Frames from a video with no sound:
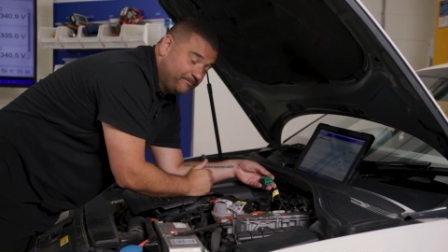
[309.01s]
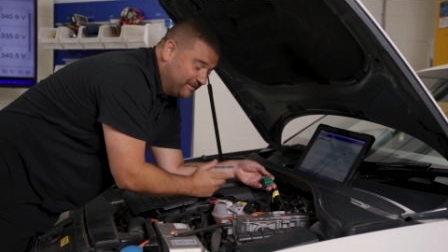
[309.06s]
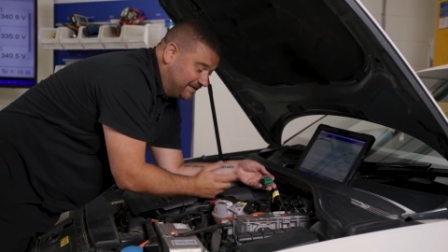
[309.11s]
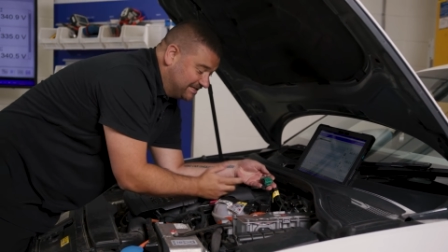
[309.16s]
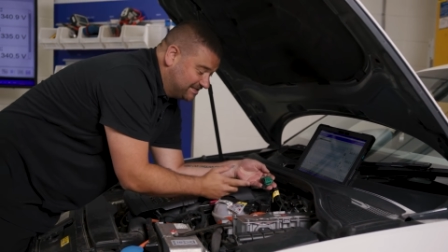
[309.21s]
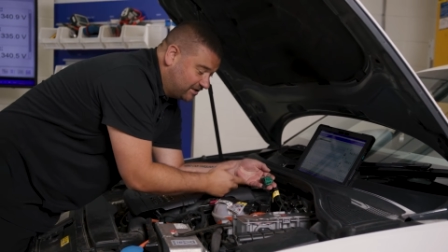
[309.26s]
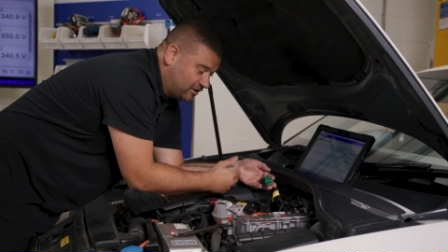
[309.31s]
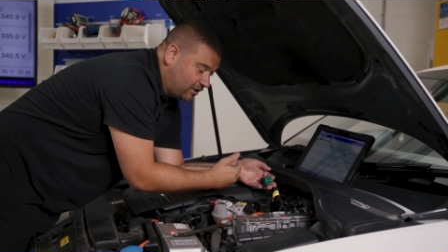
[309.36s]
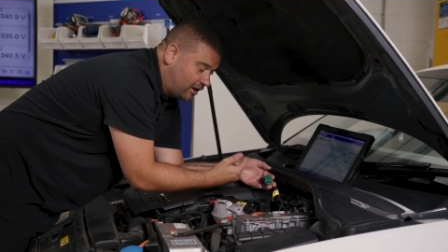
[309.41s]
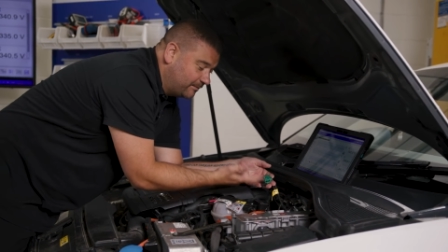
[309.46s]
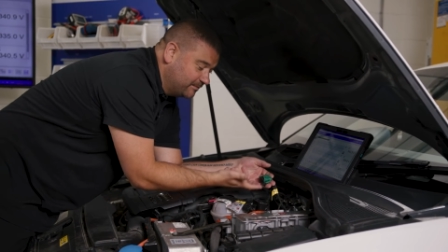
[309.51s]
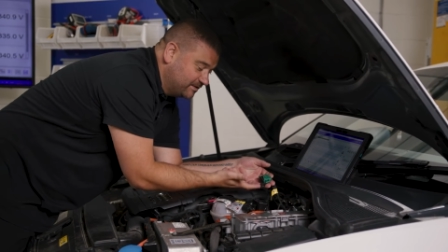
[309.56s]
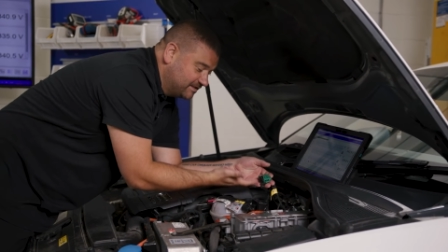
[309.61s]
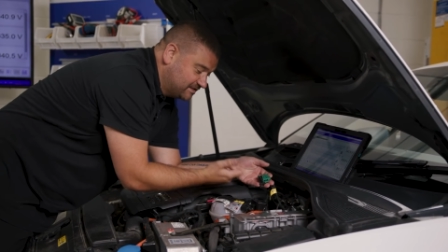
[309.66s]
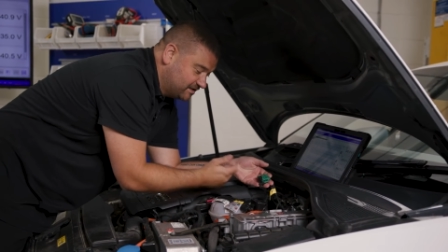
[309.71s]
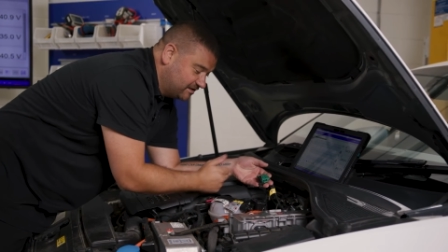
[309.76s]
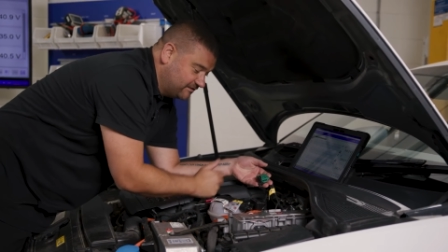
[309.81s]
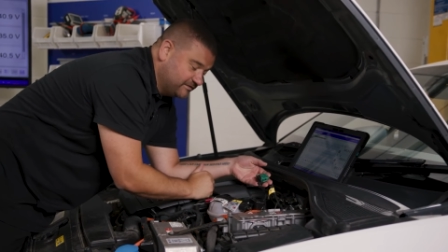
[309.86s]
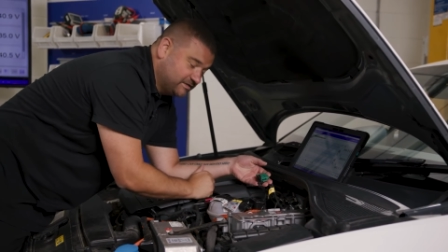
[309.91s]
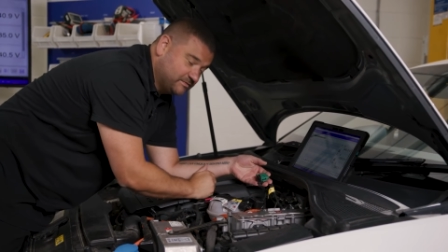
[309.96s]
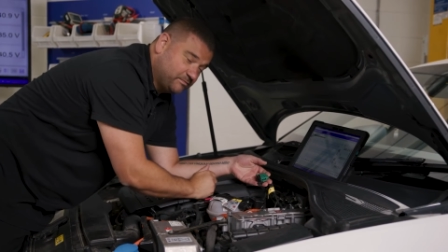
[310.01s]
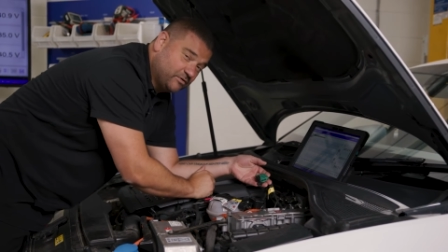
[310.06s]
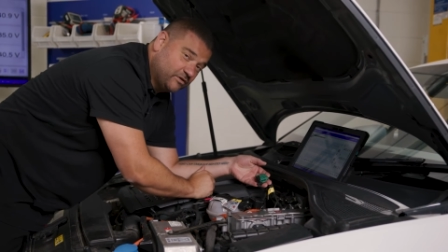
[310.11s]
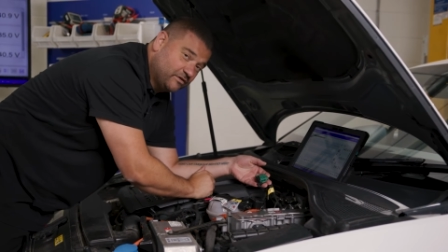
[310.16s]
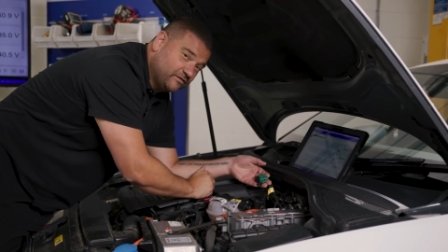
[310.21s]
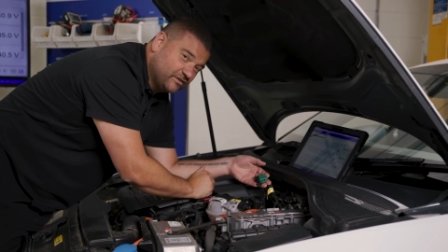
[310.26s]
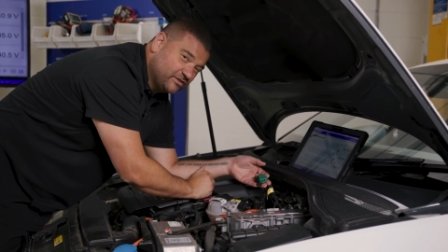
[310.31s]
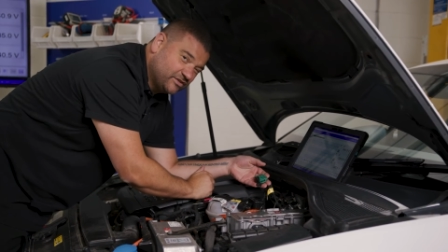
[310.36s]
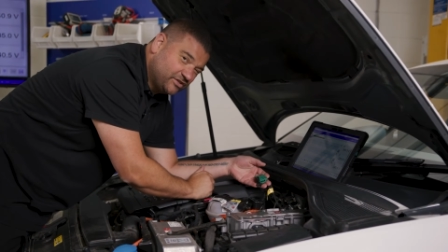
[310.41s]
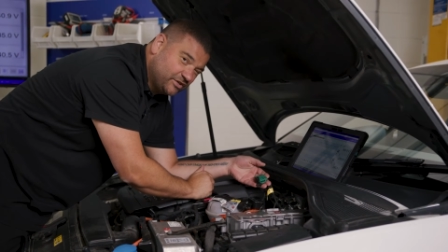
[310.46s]
It's a common service
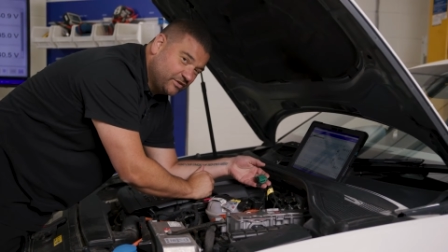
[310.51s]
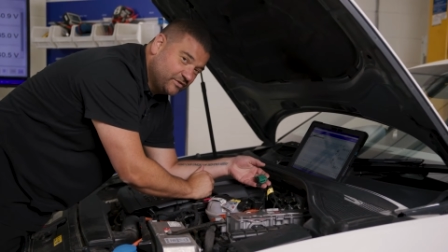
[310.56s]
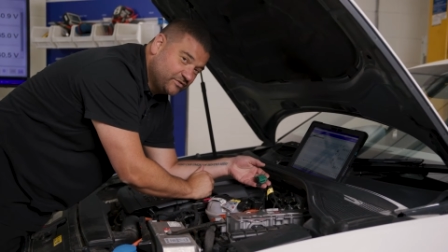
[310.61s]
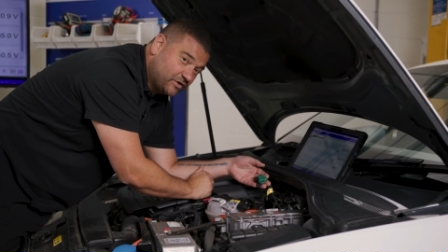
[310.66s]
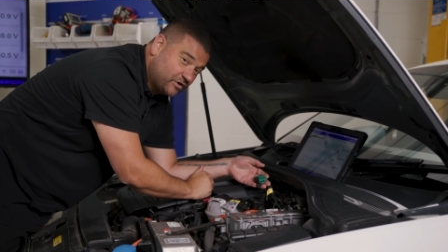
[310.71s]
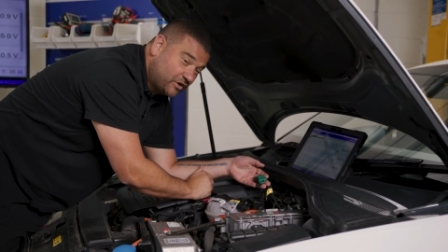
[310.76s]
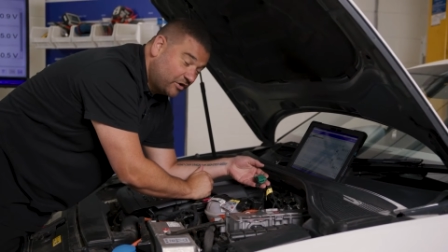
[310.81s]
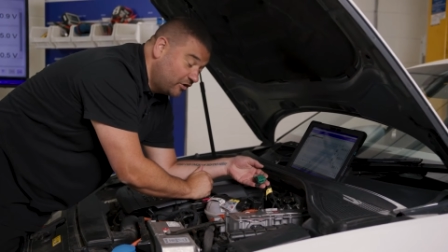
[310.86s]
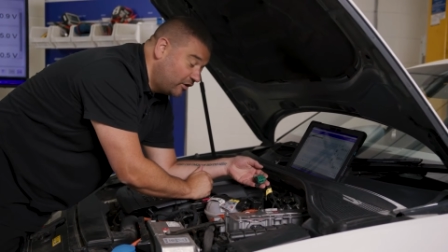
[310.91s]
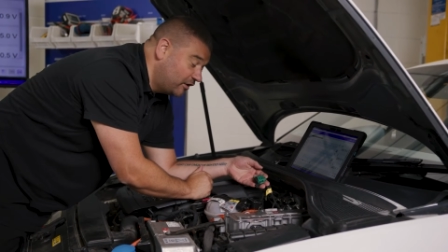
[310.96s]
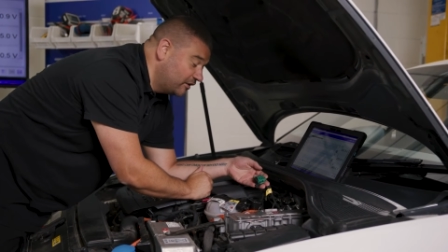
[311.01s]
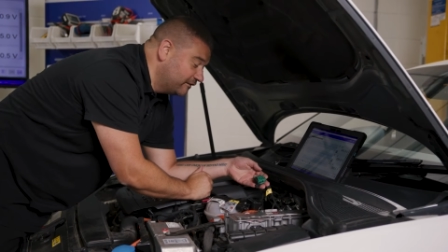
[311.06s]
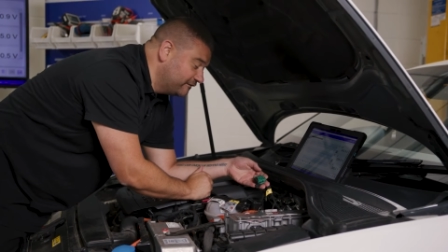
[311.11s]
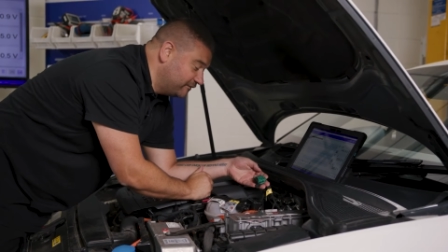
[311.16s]
plug that's used on a lot